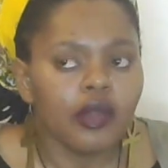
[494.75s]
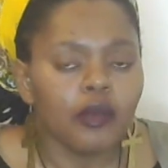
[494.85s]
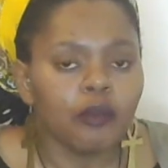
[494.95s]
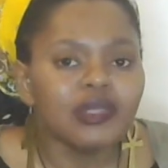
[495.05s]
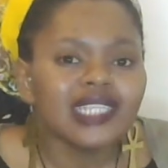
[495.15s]

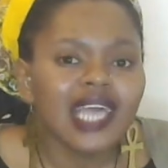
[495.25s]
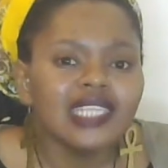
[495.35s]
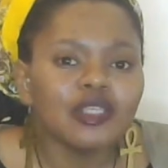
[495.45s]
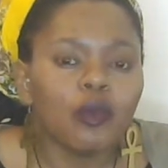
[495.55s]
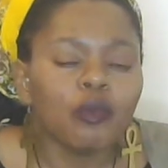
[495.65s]

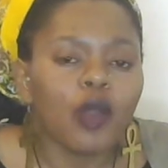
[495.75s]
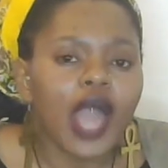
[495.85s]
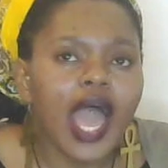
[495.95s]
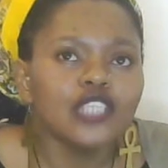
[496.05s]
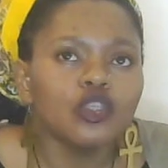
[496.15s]
besides,
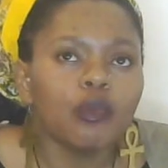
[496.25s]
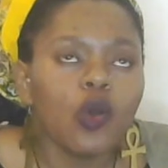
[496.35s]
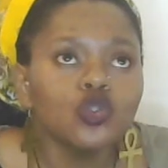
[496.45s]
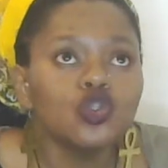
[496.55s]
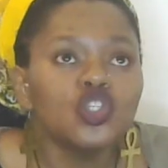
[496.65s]
as
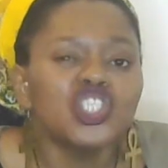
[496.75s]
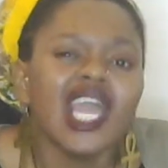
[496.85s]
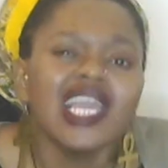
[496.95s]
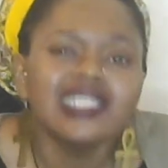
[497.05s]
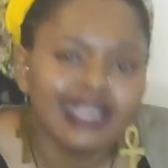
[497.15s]
opposed to
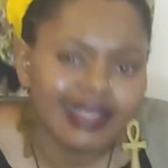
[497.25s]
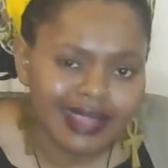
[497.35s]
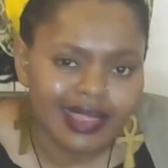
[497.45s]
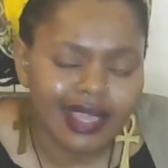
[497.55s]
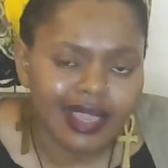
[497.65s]
chasing the
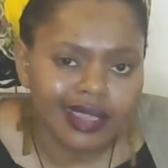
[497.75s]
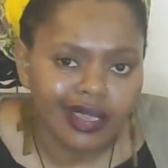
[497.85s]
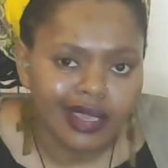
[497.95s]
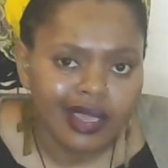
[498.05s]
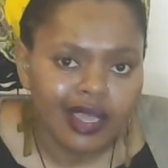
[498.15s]
thing,
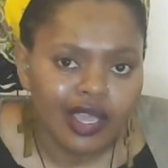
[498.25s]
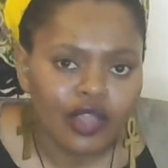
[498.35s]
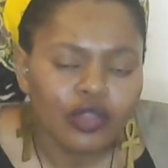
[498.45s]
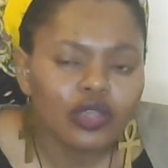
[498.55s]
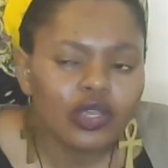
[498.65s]

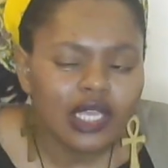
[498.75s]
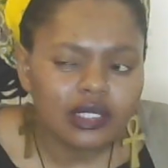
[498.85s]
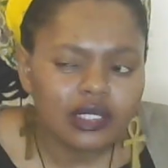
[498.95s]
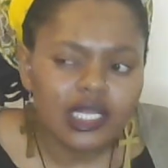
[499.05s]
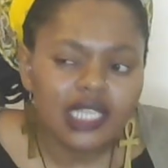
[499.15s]

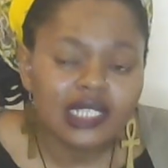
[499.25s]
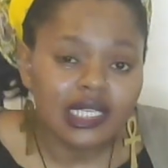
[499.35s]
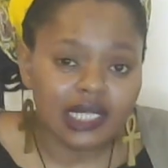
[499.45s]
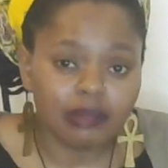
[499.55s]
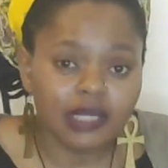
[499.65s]
it's easy
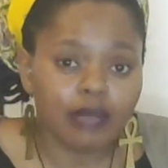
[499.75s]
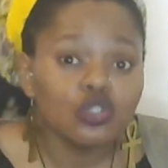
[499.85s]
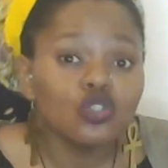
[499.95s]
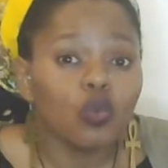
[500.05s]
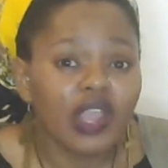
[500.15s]
sometimes
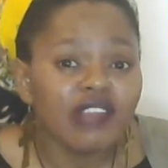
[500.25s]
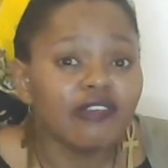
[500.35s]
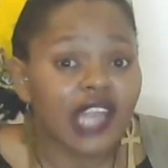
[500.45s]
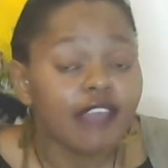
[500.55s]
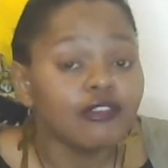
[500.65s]
to wait
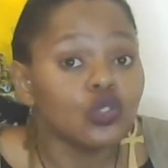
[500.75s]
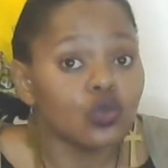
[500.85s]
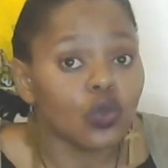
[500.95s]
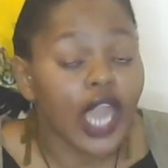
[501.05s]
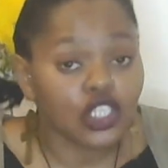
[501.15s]
for life
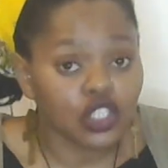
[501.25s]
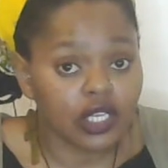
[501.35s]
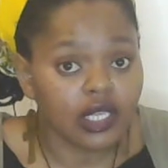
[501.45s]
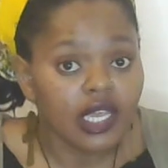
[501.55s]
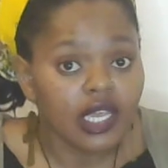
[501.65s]
to
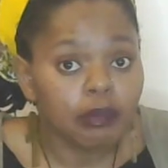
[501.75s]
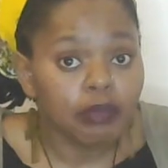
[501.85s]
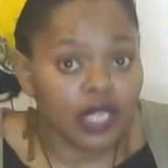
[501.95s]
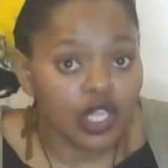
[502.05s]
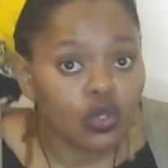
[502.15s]
actually
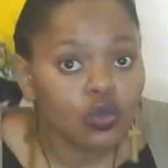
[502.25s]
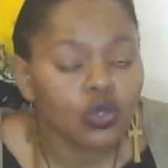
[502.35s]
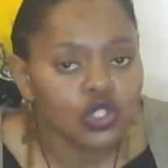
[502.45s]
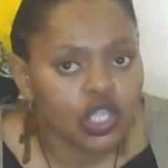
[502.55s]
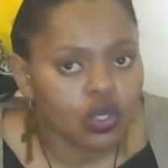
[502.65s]
bring you
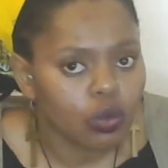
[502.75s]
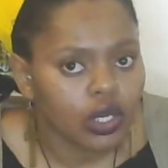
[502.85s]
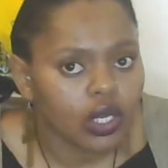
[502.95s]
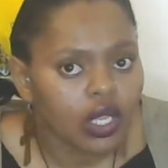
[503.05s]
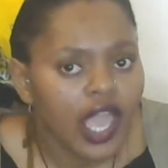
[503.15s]
your shadow
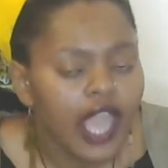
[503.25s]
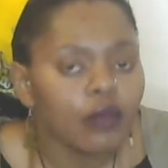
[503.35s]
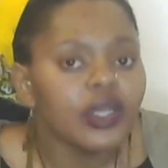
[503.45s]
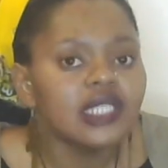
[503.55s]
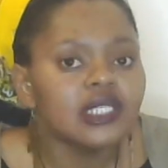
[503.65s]
work. And
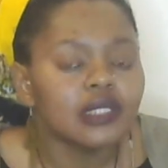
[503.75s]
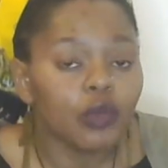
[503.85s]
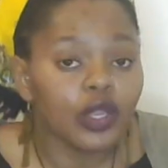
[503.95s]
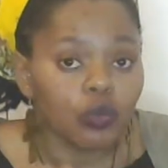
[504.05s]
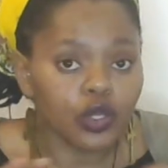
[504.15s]

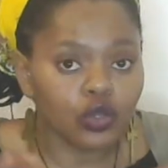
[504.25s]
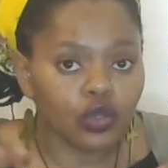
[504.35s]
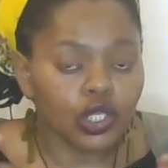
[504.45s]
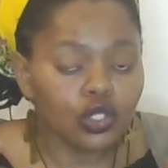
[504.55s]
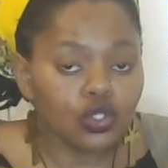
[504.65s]
when you're
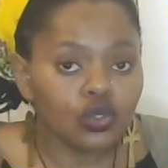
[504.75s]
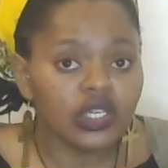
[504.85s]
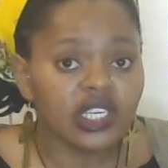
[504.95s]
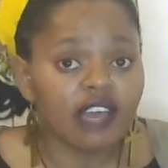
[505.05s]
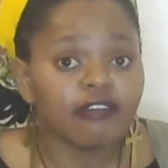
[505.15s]
in tune
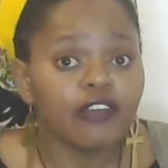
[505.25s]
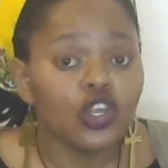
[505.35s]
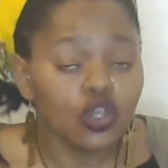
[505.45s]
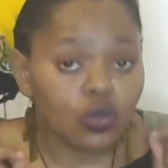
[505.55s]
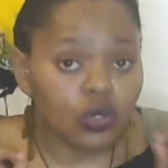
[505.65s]
enough,
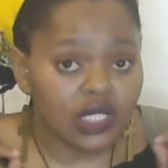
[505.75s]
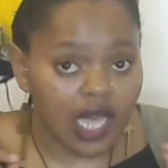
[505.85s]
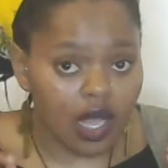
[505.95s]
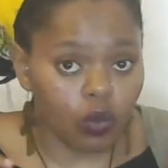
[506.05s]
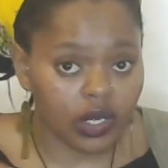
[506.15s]
you will
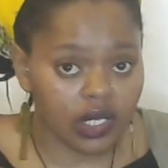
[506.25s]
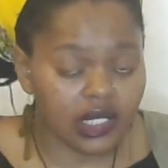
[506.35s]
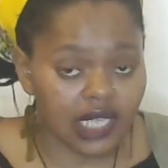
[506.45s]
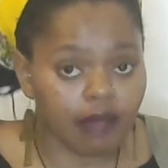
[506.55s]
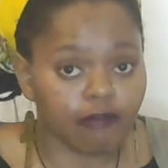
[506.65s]
tell when it's
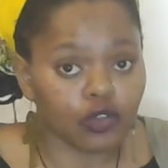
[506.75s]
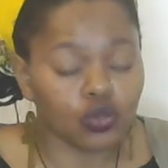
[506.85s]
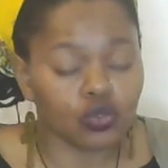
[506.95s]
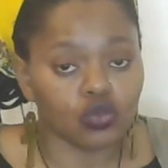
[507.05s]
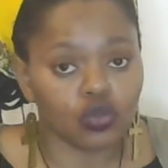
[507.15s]
time for
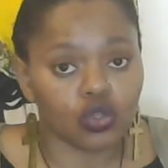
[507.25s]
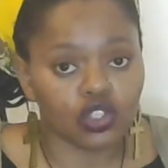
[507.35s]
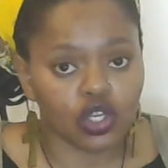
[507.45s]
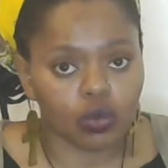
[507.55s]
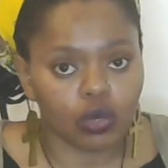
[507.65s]
you to do your
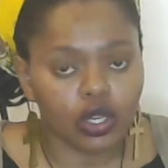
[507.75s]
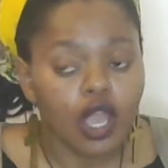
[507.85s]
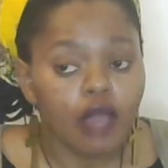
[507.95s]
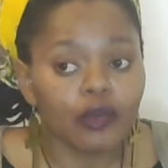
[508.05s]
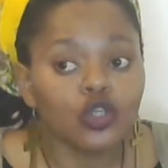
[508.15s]
shadow work,
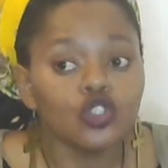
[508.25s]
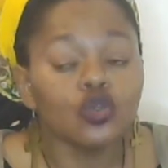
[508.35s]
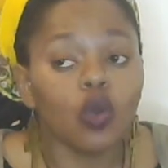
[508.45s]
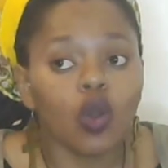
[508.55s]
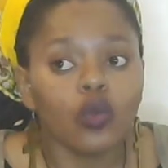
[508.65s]
because you
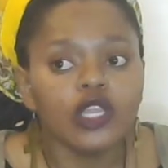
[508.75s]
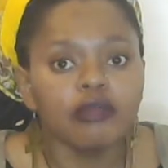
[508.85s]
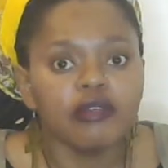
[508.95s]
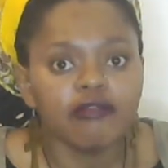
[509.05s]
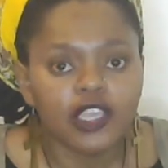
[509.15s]
will only
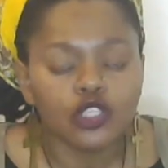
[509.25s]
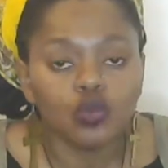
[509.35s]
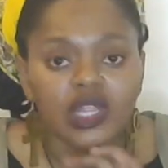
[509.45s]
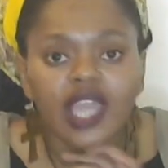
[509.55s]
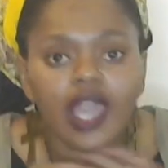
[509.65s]
be faced
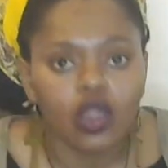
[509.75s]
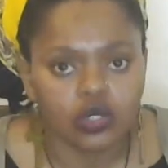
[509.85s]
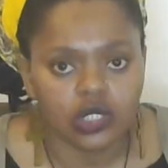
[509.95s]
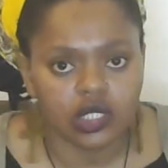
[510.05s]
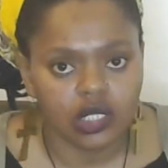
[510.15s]
with
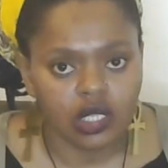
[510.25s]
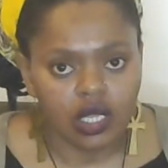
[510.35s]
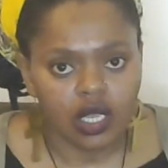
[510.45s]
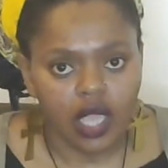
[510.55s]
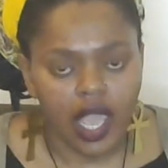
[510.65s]
chaos,
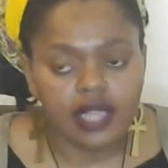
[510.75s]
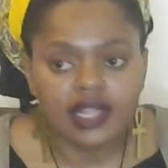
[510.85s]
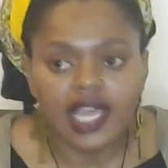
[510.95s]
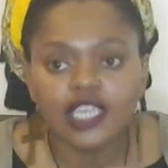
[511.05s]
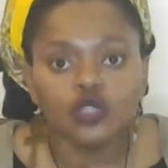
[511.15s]
and
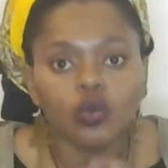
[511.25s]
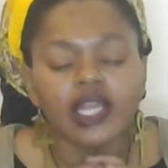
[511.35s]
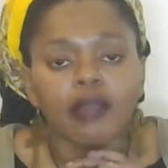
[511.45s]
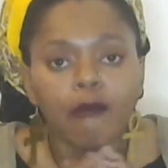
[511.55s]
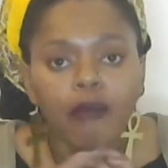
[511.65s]
that is
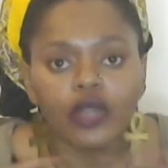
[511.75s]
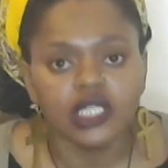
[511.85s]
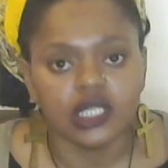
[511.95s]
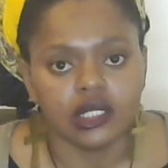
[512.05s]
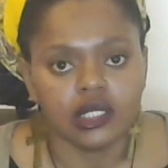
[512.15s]
what
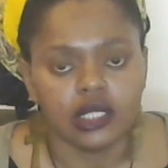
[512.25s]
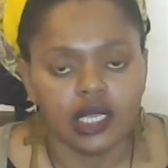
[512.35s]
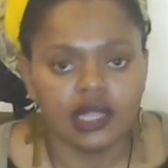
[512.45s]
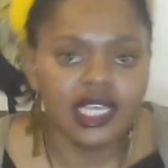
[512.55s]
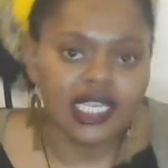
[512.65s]
embodies
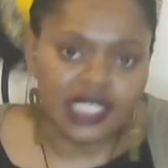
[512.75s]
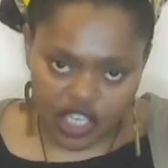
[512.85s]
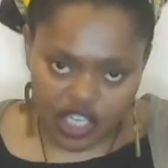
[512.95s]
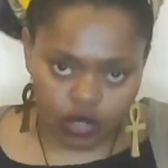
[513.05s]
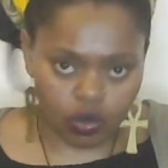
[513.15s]
the
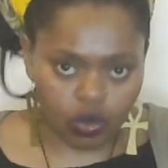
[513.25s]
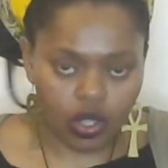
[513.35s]
shadow.